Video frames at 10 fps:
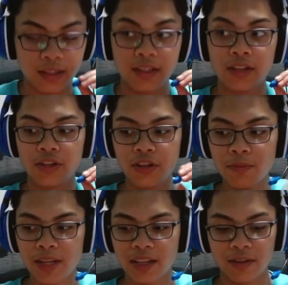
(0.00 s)
There are two
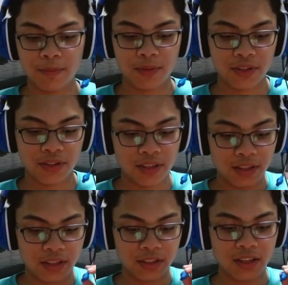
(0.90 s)
main grips,
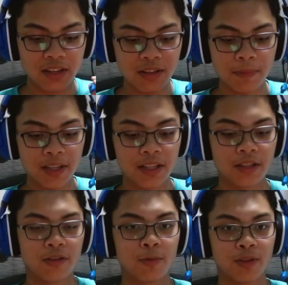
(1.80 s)
the claw grip and the
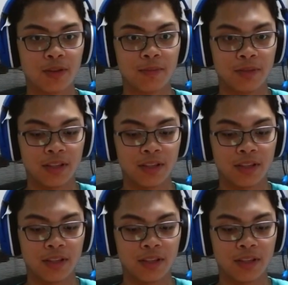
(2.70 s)
normal grip.